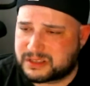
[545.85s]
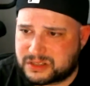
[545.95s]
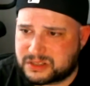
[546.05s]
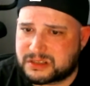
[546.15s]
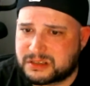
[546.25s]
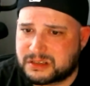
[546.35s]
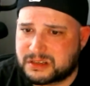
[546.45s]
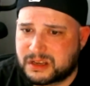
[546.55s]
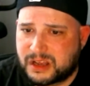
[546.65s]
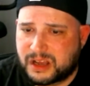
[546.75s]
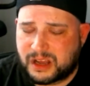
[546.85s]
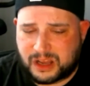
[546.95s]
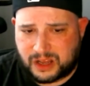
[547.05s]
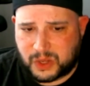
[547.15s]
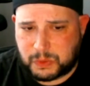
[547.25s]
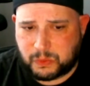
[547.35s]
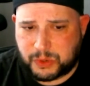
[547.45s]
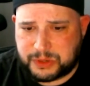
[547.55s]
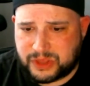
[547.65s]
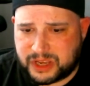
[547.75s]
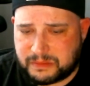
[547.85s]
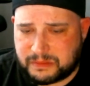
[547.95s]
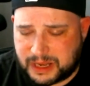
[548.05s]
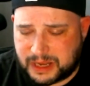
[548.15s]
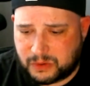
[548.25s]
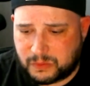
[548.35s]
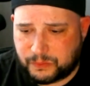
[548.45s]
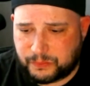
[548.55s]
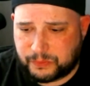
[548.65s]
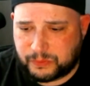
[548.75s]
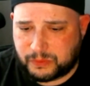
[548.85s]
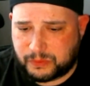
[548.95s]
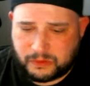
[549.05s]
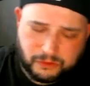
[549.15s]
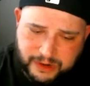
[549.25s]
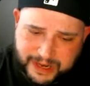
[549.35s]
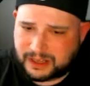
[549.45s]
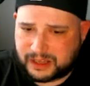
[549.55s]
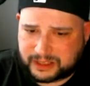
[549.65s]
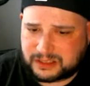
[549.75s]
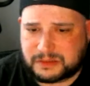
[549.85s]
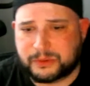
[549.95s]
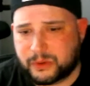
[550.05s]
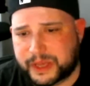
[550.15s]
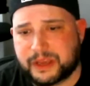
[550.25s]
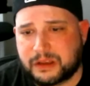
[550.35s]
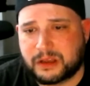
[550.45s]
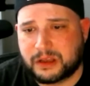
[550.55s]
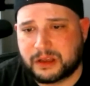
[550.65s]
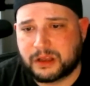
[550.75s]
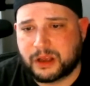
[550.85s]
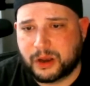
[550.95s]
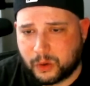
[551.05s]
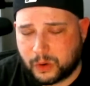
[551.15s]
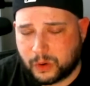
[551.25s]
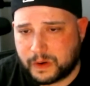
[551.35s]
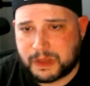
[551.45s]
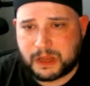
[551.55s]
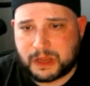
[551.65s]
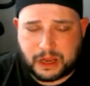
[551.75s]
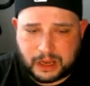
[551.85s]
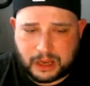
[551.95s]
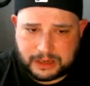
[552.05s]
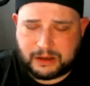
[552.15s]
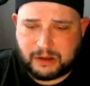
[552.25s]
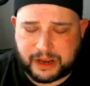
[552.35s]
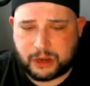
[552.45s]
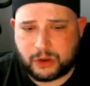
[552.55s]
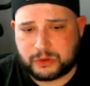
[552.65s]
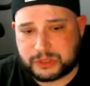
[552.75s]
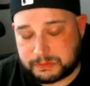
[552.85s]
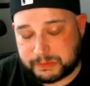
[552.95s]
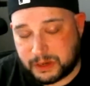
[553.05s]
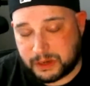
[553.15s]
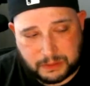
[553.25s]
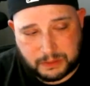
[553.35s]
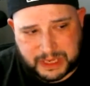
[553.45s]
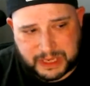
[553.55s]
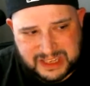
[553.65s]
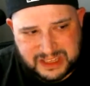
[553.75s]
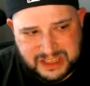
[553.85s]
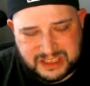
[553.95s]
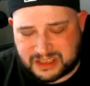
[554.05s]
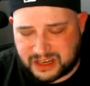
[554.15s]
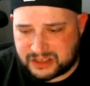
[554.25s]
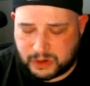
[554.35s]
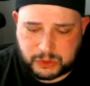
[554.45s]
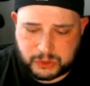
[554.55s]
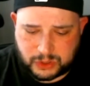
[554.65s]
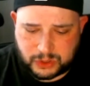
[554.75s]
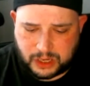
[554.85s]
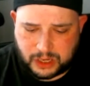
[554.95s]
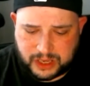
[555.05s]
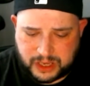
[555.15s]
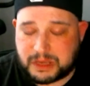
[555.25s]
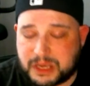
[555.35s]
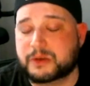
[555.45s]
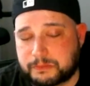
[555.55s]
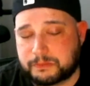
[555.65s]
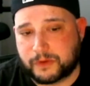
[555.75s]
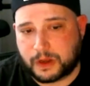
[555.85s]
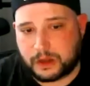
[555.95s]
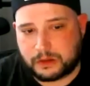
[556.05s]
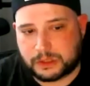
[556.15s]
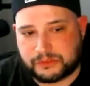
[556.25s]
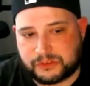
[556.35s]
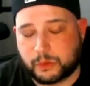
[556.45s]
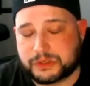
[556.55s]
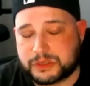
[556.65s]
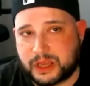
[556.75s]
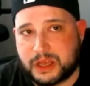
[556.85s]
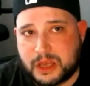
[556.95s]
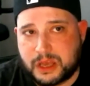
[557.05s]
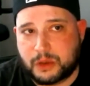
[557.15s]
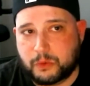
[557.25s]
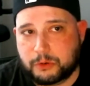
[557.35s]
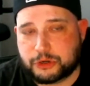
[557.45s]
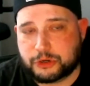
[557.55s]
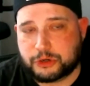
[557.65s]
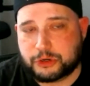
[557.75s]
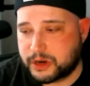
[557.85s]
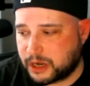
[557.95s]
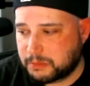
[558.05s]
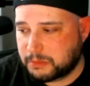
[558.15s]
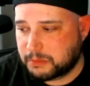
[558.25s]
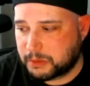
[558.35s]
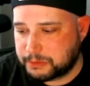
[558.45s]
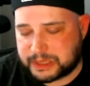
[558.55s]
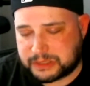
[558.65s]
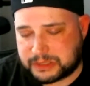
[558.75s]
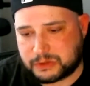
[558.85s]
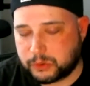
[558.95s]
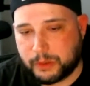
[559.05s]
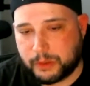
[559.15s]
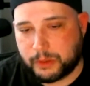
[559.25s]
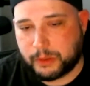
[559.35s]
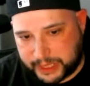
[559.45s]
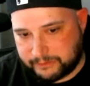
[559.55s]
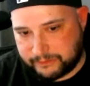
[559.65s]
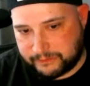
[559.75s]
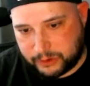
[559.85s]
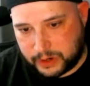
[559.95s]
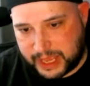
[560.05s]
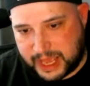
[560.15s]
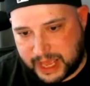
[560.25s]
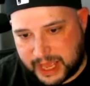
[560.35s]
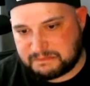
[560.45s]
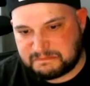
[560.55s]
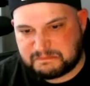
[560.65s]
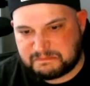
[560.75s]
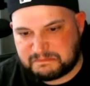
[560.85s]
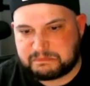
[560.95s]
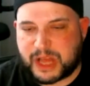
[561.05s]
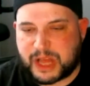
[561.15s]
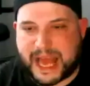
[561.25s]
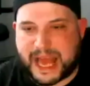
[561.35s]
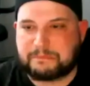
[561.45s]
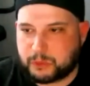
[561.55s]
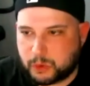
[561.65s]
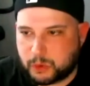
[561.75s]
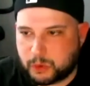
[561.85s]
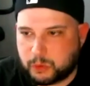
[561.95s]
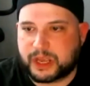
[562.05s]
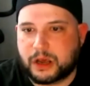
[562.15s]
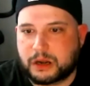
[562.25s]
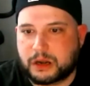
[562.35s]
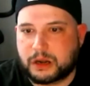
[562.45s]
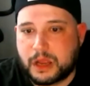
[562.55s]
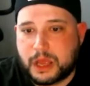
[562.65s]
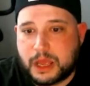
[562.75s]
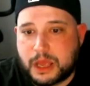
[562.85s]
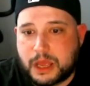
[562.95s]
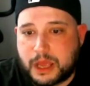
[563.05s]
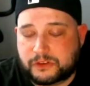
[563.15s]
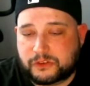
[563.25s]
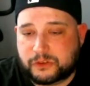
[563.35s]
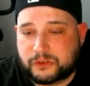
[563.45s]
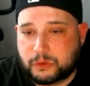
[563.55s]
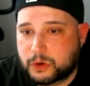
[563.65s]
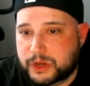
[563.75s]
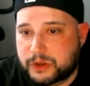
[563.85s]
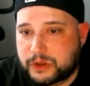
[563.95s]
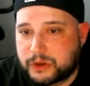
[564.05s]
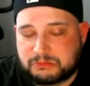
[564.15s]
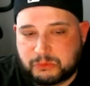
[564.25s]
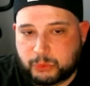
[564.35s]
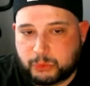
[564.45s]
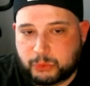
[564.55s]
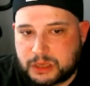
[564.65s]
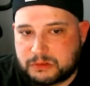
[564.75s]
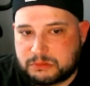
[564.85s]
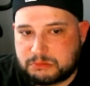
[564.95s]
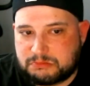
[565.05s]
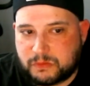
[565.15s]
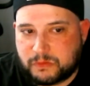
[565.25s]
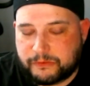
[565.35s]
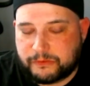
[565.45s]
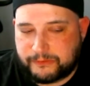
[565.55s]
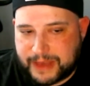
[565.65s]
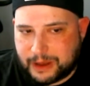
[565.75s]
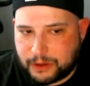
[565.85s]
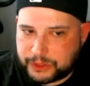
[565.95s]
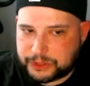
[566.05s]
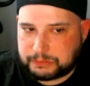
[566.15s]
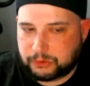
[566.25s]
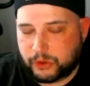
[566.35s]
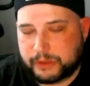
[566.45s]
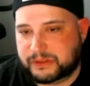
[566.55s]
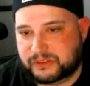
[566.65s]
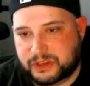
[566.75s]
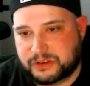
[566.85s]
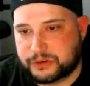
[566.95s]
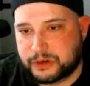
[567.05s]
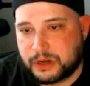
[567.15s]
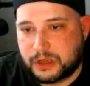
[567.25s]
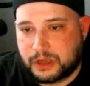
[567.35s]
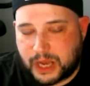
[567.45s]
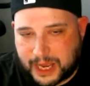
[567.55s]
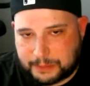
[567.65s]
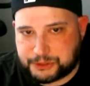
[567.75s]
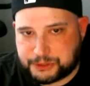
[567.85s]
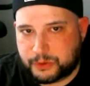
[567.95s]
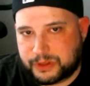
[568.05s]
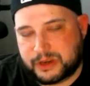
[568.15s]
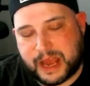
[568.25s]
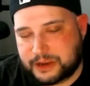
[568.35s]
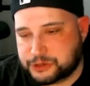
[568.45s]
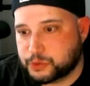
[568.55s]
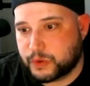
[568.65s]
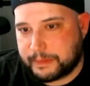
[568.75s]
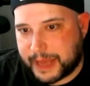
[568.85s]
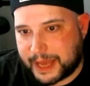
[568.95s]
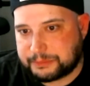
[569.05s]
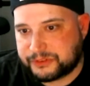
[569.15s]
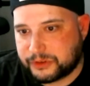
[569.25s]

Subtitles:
When you think about right click to deploy, or now I can go and spin up and I did this today. So I was in a meeting with of someone today, and we were trying to come up with the best deployment plan for a little app that we're working on. And so what do? We found the deployment center option within Azure Web Apps,